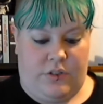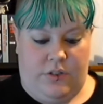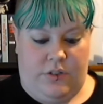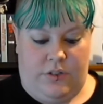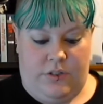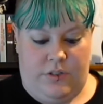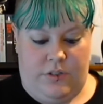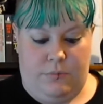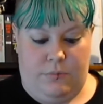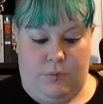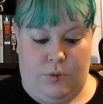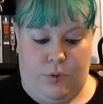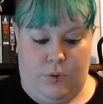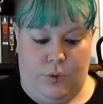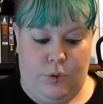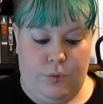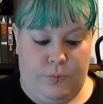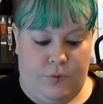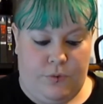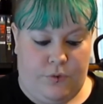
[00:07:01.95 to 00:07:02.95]
got some more
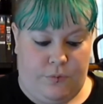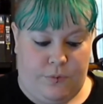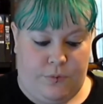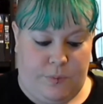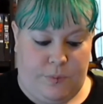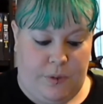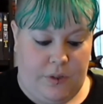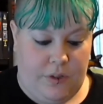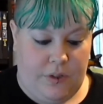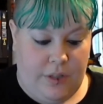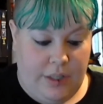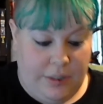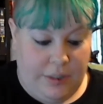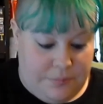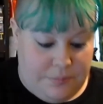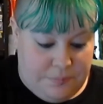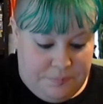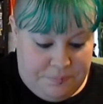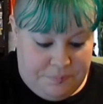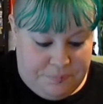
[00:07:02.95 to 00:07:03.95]
hoops from Spotlight.
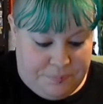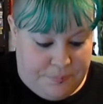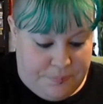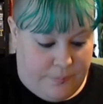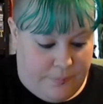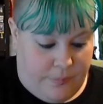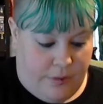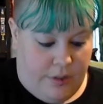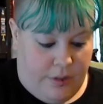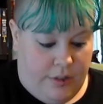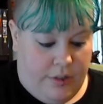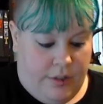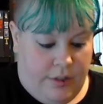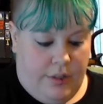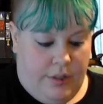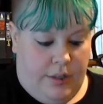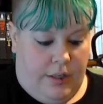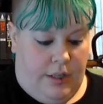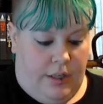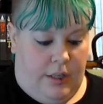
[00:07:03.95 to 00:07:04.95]

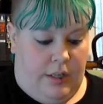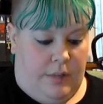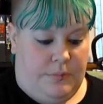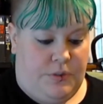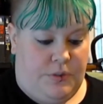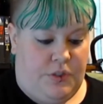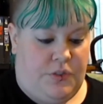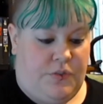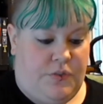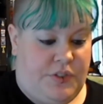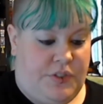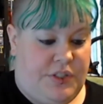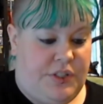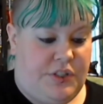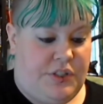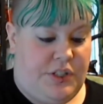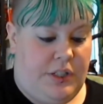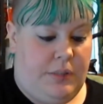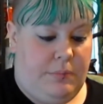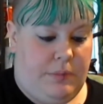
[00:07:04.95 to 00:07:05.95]
Just for
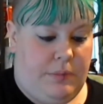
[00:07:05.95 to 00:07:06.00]
stitching,